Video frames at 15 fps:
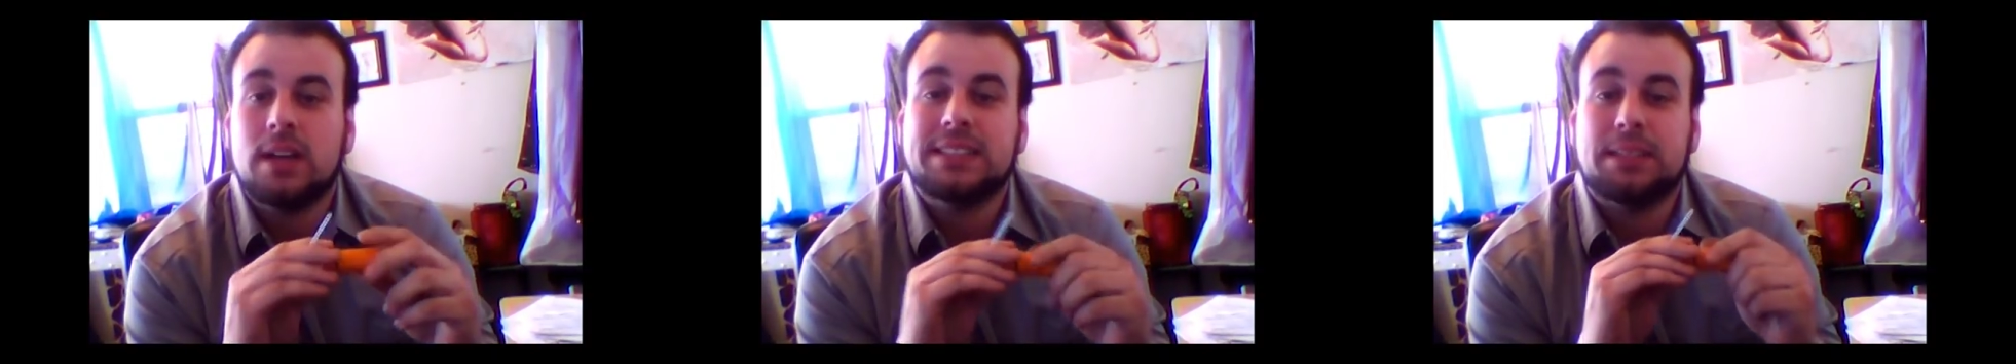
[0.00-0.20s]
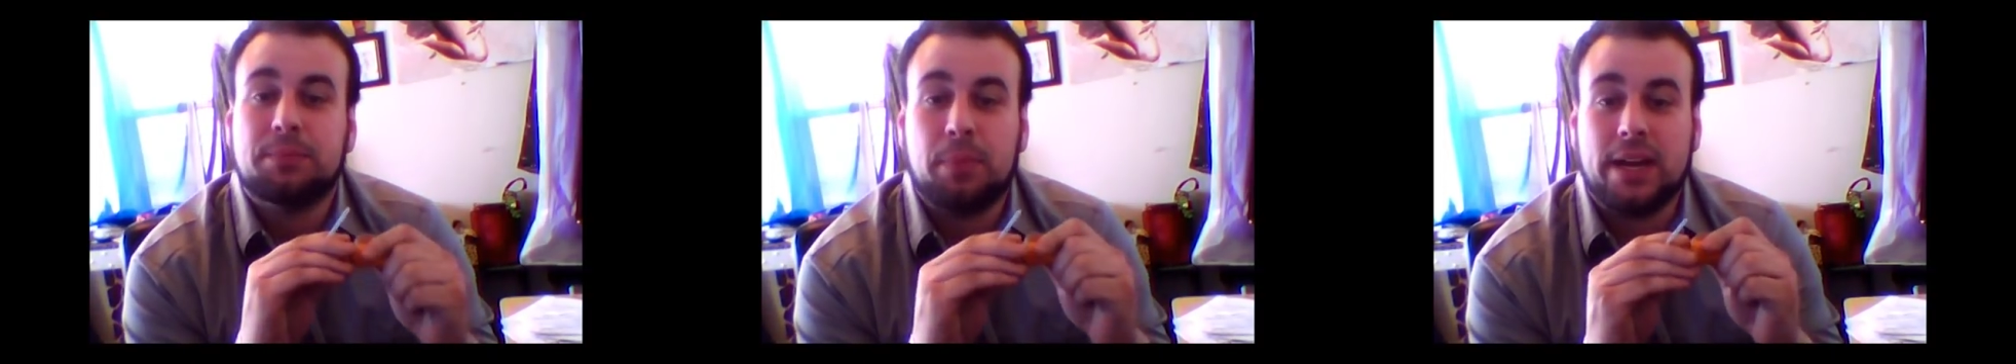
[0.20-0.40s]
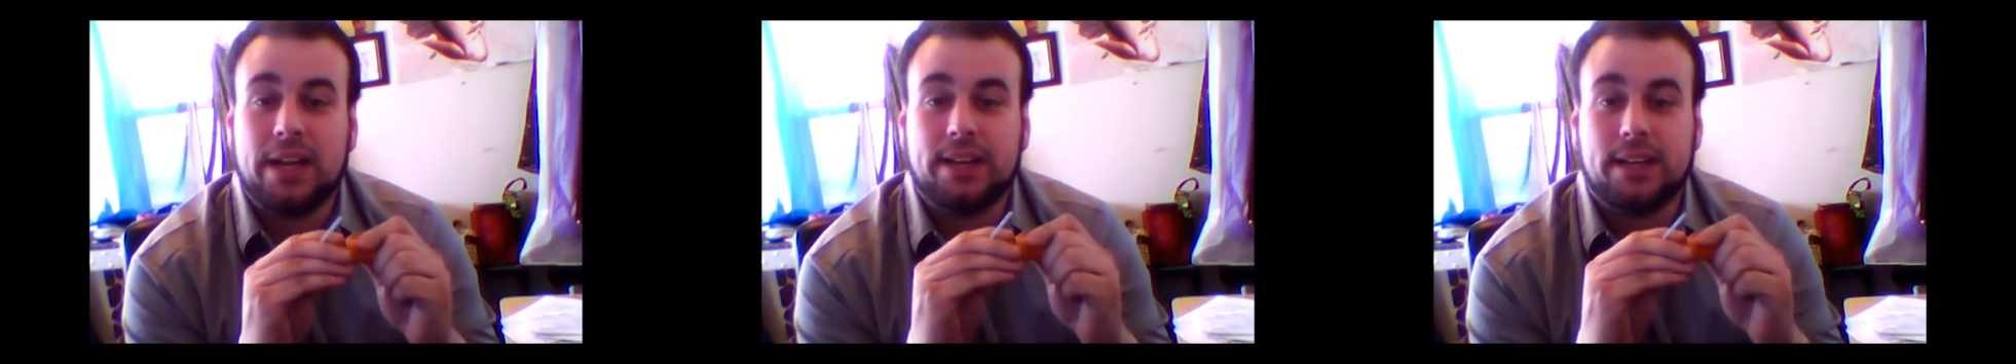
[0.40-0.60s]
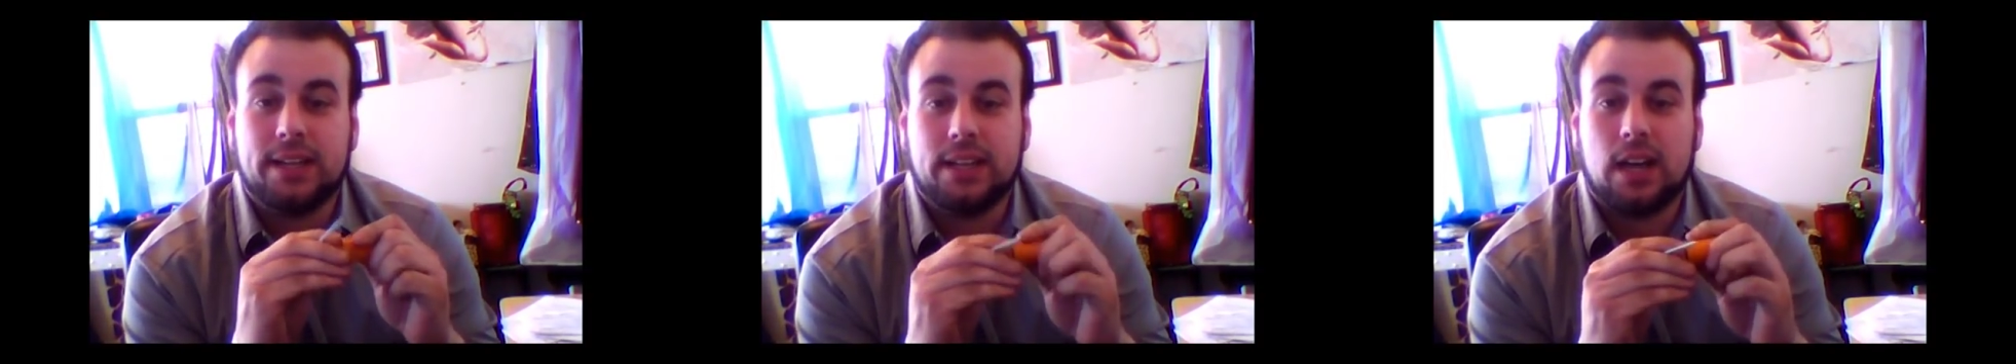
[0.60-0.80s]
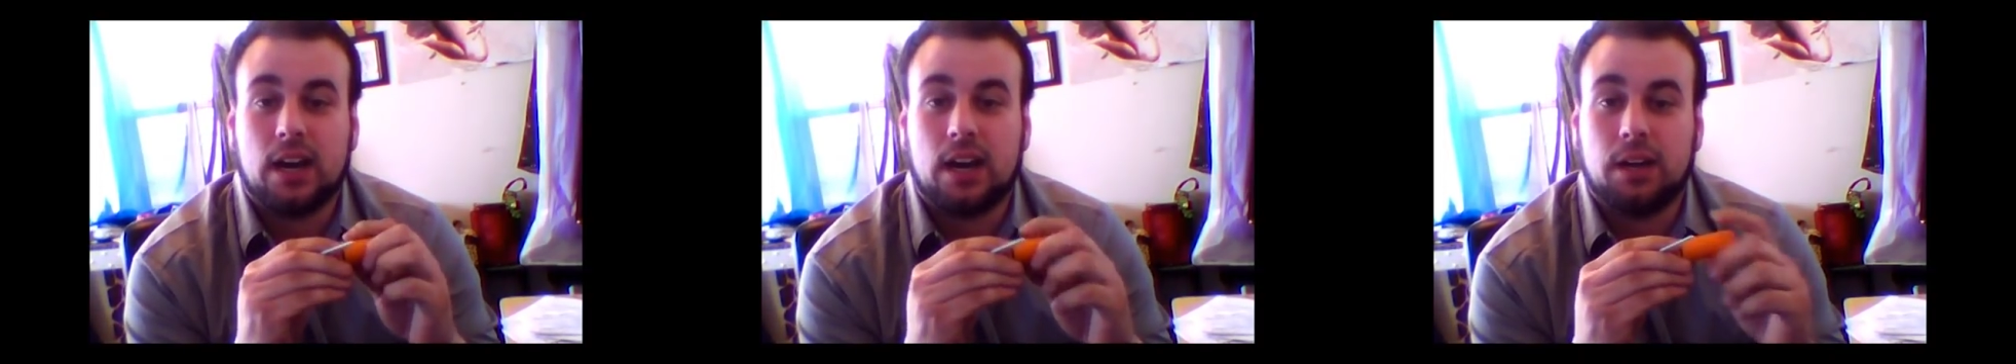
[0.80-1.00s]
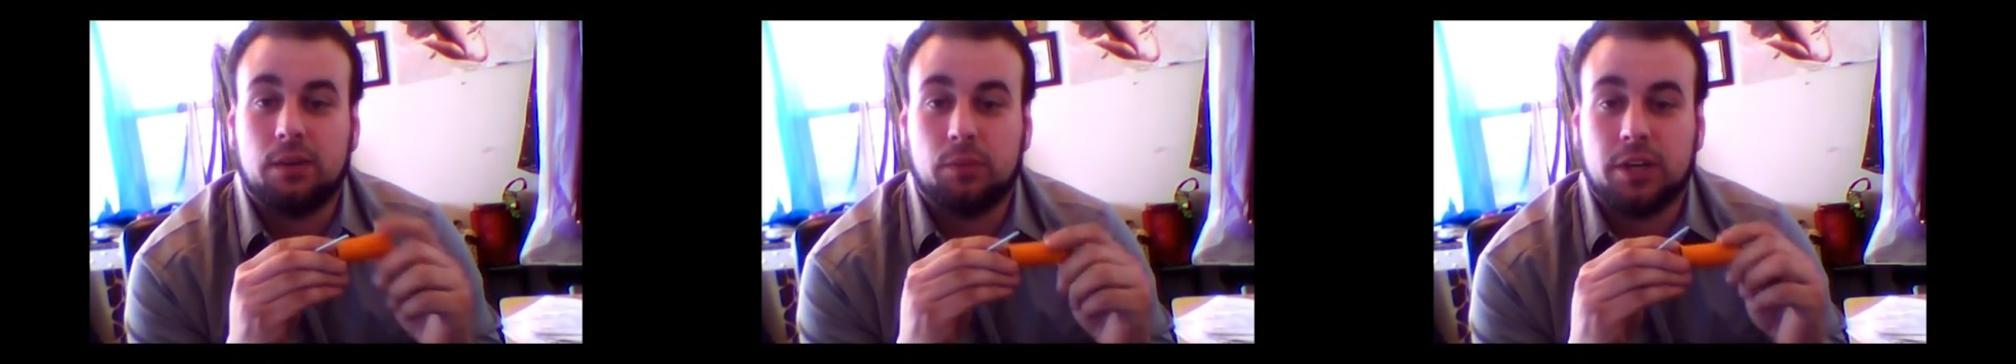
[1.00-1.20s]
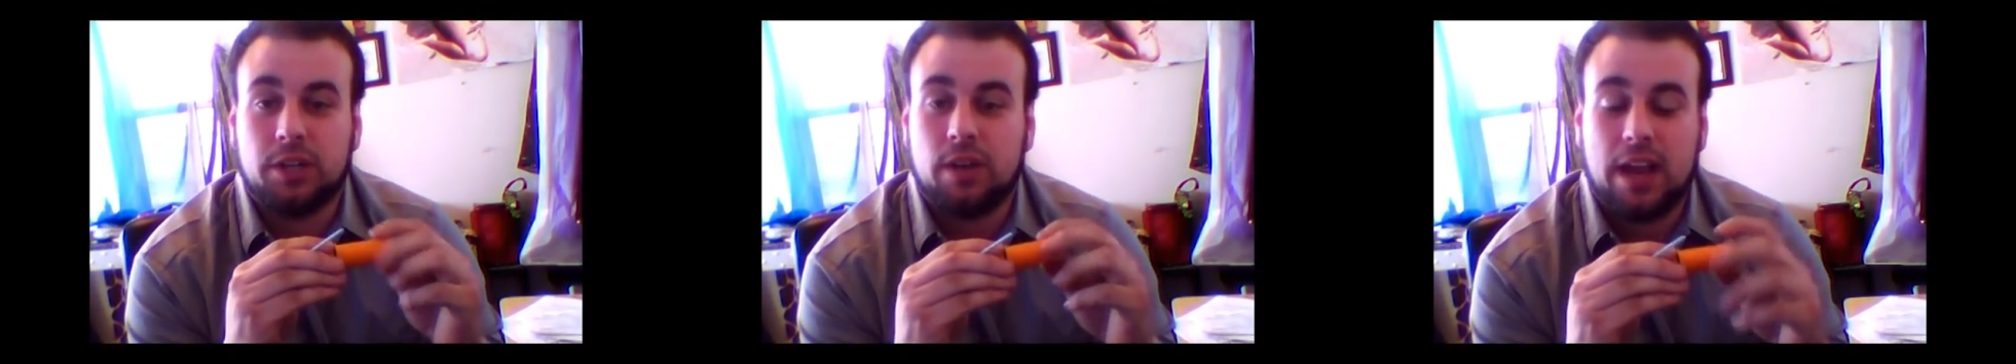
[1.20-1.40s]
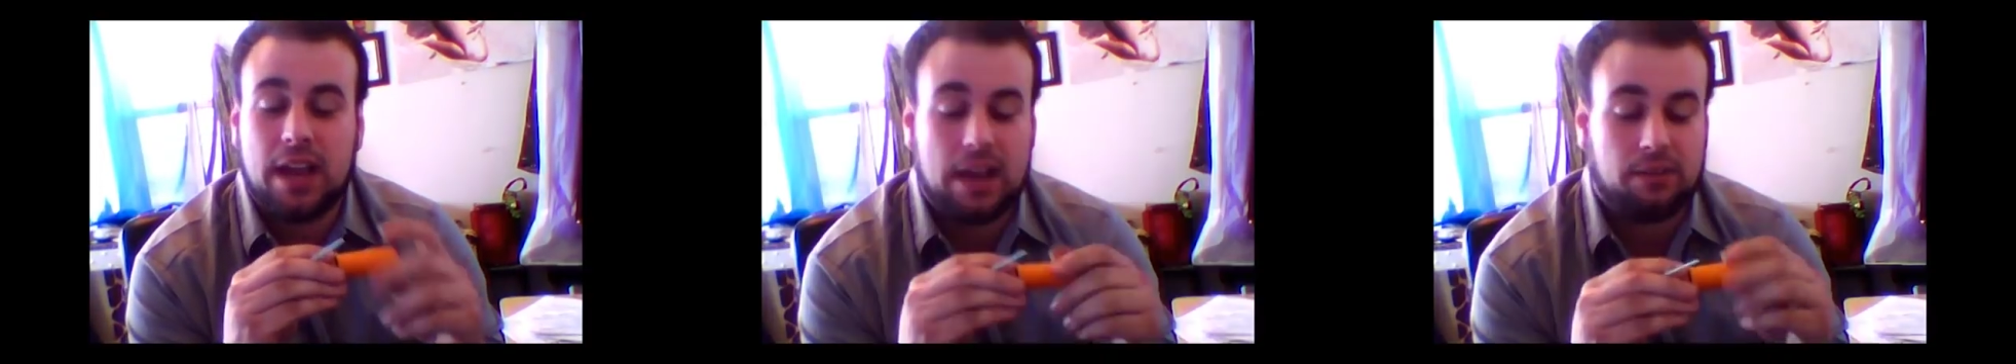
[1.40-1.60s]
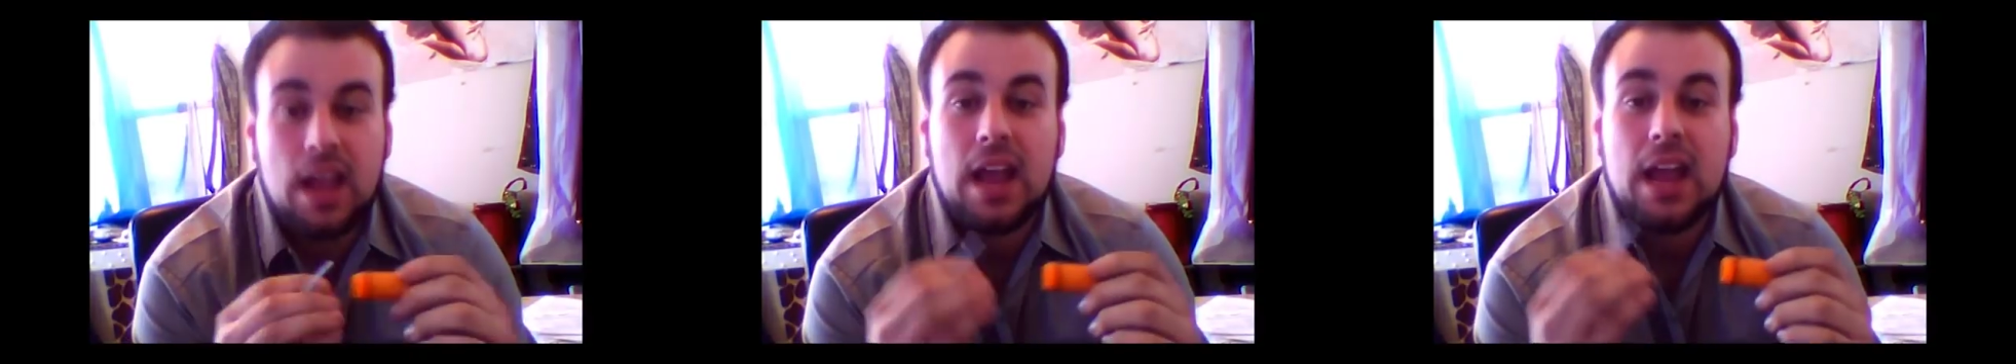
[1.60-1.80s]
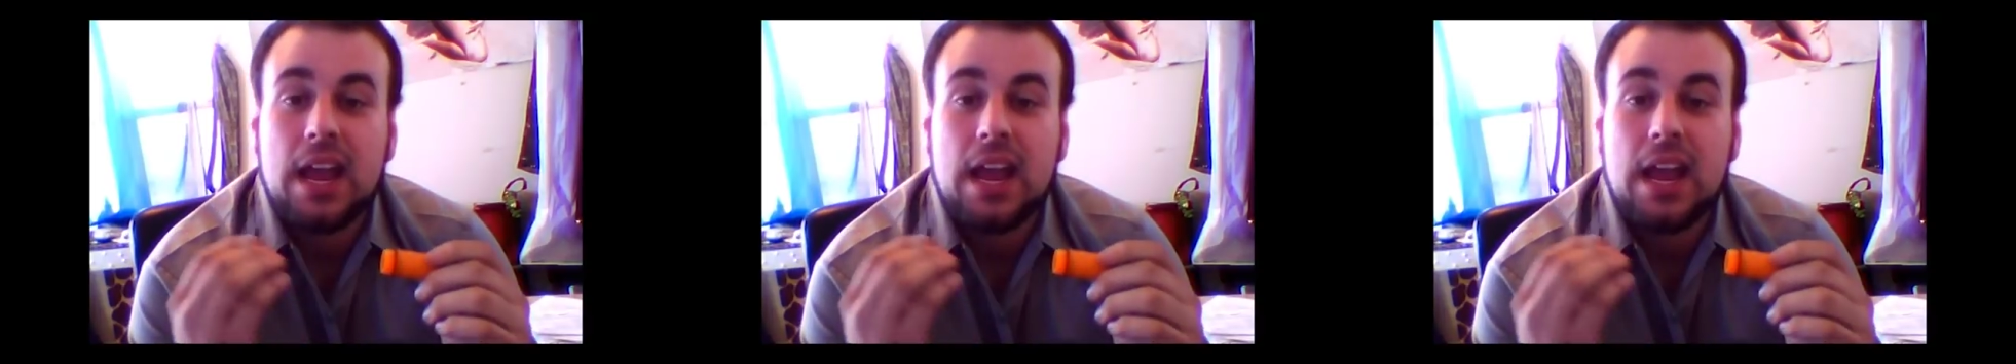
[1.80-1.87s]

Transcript: depending on what you have.